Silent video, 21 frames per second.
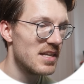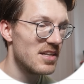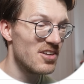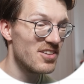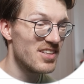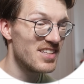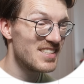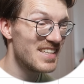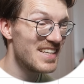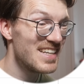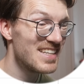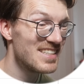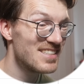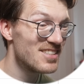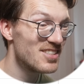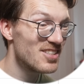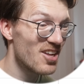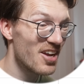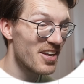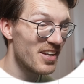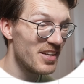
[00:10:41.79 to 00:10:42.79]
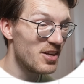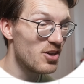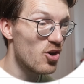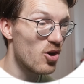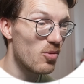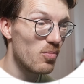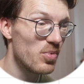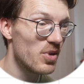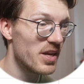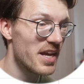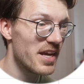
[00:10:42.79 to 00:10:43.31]
Now, this is a slightly
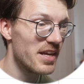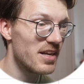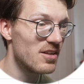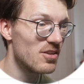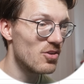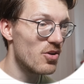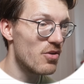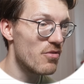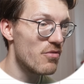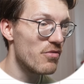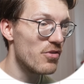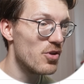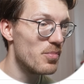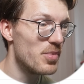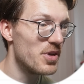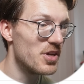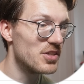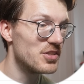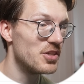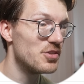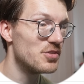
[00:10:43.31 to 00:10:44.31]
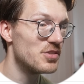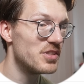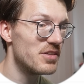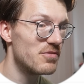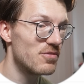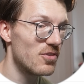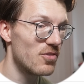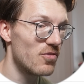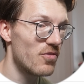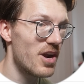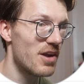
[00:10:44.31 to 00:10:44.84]
complicated overview because we use
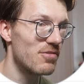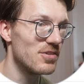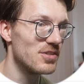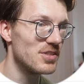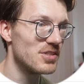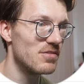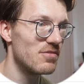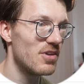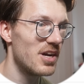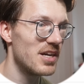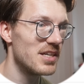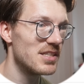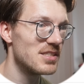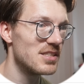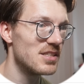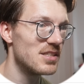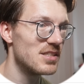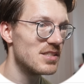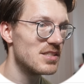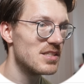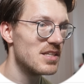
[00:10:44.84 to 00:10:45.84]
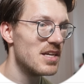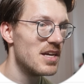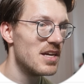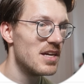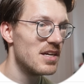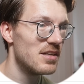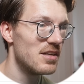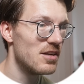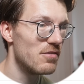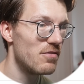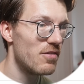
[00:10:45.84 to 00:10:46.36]
different reference devices.
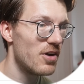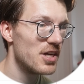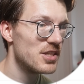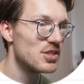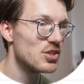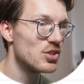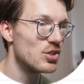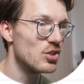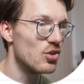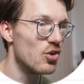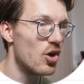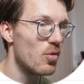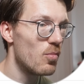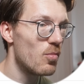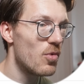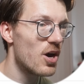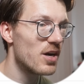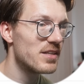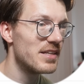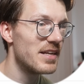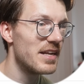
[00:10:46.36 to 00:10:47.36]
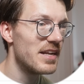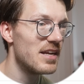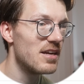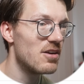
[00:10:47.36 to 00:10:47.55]
The devices not marked in any